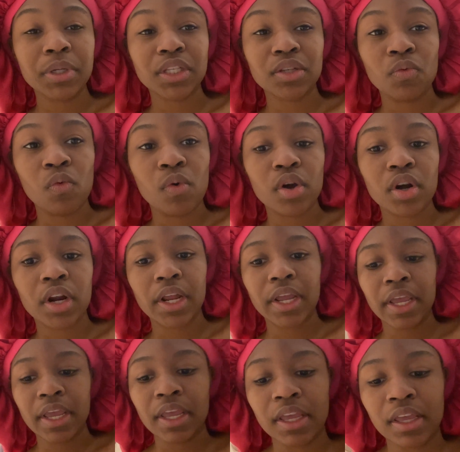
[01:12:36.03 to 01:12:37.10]
It's some water
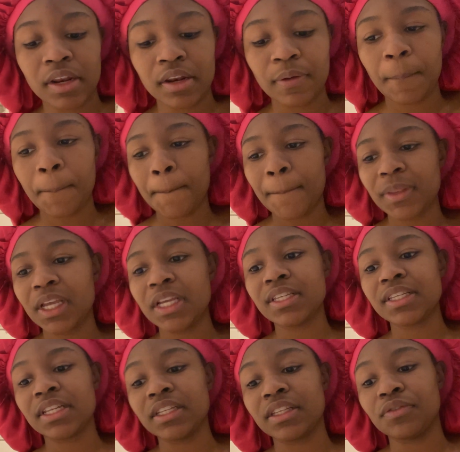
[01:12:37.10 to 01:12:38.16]
and it's
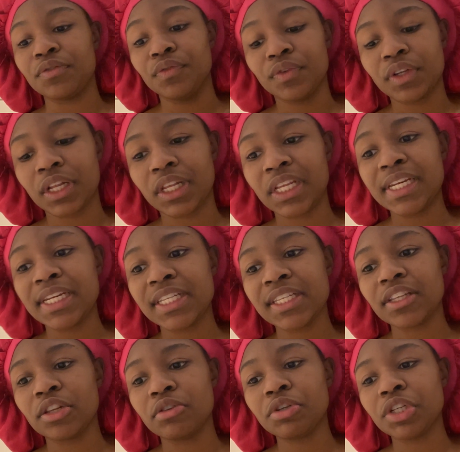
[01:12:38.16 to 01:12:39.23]
this cleaning
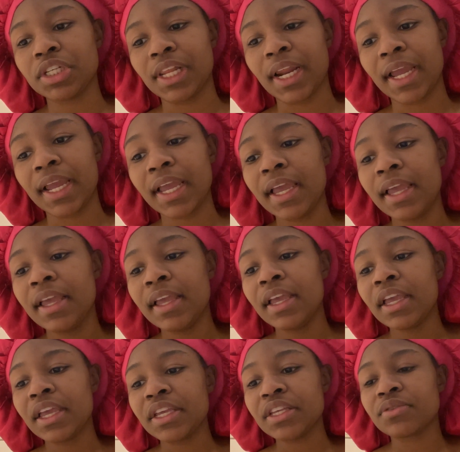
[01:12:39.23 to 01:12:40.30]
solution. Like,
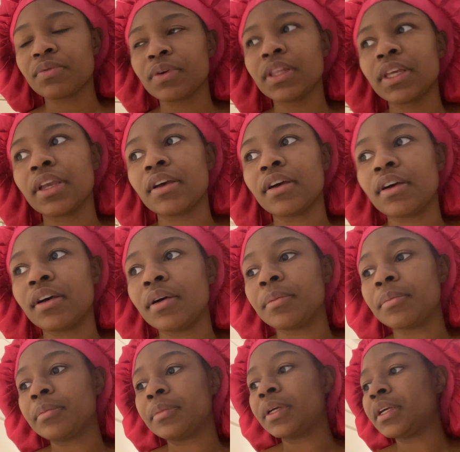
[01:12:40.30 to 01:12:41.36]
it's really,
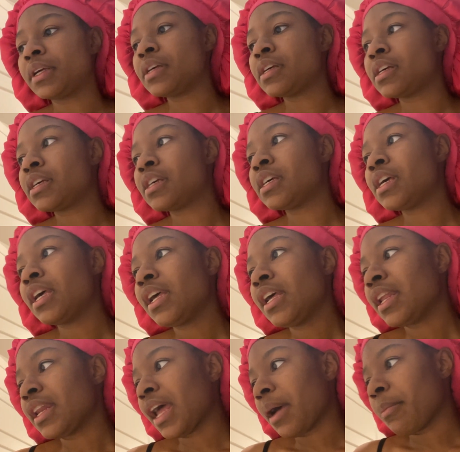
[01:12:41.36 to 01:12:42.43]

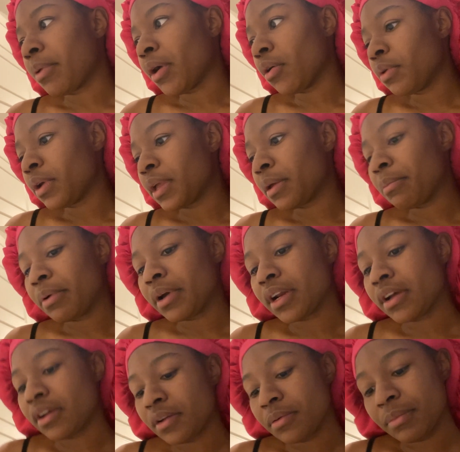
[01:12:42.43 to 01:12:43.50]
not potent, but,
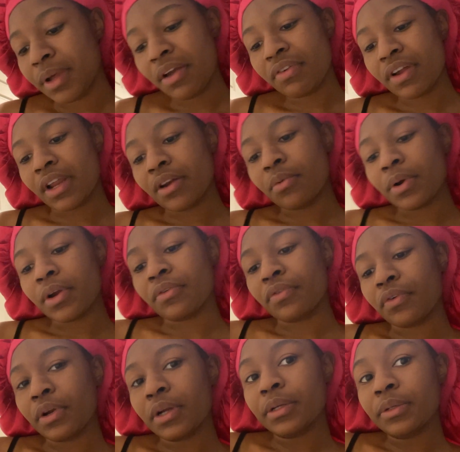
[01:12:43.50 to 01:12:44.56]
I forgot the word
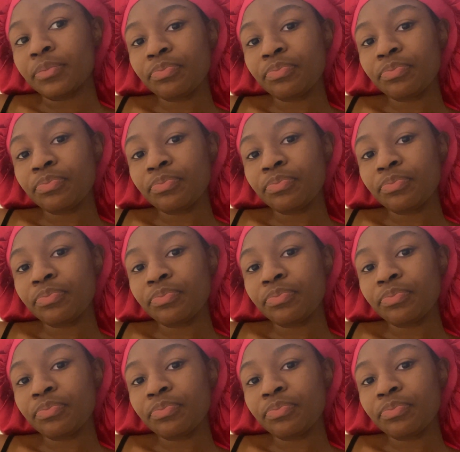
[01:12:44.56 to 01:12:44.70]
for it.